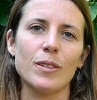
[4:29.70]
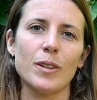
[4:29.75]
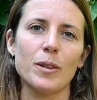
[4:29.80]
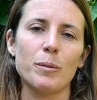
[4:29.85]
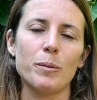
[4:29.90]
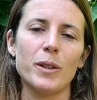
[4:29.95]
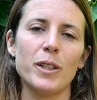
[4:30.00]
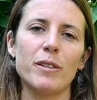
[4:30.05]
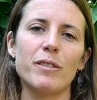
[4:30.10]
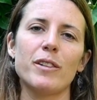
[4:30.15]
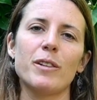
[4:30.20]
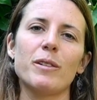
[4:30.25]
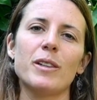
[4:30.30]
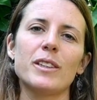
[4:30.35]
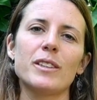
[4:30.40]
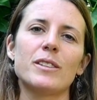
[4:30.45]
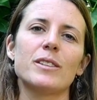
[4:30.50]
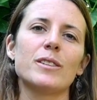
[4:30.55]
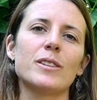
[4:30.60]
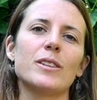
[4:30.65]
But if you
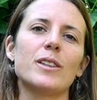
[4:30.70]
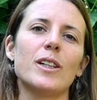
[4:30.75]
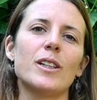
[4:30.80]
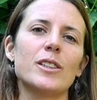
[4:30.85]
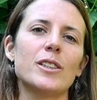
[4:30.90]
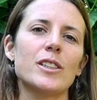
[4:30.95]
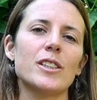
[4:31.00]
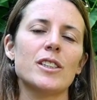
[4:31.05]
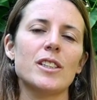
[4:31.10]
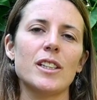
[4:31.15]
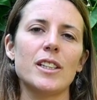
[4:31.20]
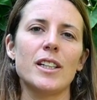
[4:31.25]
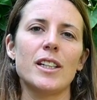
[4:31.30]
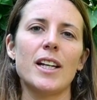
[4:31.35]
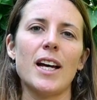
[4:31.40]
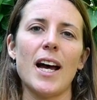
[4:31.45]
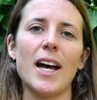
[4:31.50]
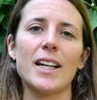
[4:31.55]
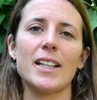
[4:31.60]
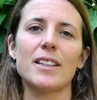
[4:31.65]
want to consciously and
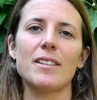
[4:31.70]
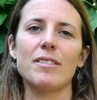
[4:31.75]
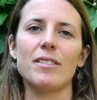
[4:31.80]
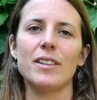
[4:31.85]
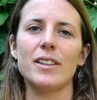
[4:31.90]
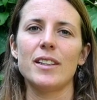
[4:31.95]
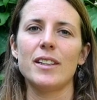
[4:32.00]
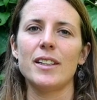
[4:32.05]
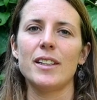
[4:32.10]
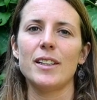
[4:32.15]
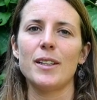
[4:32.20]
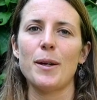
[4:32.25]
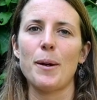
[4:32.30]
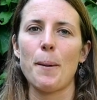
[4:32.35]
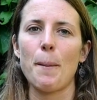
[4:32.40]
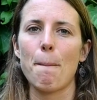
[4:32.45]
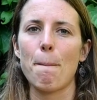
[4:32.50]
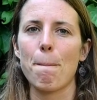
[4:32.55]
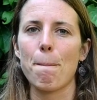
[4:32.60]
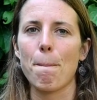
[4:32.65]
actively
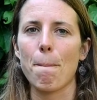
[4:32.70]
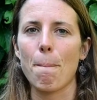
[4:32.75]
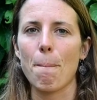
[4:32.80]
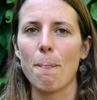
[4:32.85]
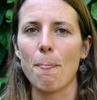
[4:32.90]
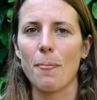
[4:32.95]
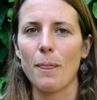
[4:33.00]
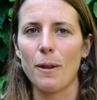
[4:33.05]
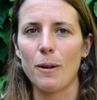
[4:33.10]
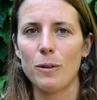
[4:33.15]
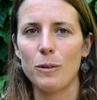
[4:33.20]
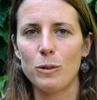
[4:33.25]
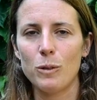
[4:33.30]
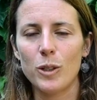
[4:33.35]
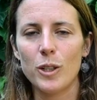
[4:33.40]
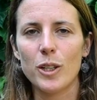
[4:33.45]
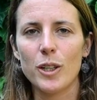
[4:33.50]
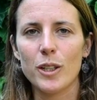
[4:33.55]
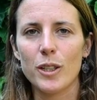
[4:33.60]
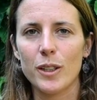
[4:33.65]

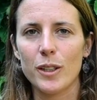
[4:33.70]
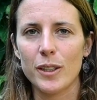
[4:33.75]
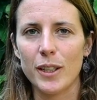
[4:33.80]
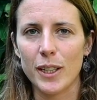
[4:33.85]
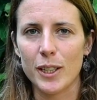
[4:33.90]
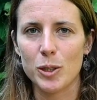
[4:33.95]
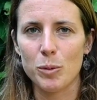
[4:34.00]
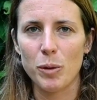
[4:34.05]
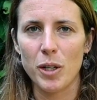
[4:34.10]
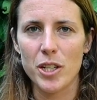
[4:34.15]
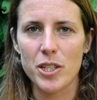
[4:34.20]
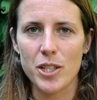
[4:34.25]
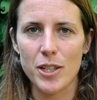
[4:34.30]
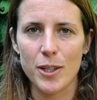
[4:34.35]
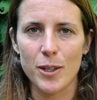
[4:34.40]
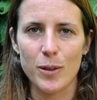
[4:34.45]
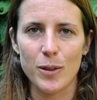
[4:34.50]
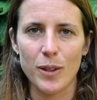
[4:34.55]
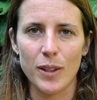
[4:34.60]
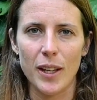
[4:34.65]
work on expressing
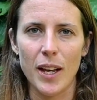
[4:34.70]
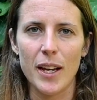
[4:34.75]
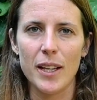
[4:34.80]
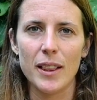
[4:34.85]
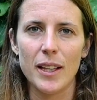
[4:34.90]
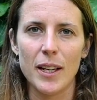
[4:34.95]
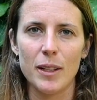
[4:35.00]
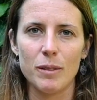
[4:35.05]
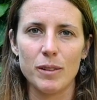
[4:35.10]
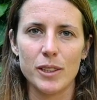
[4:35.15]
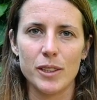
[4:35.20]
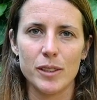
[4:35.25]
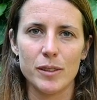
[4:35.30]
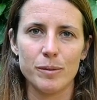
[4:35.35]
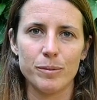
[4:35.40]
your own light language,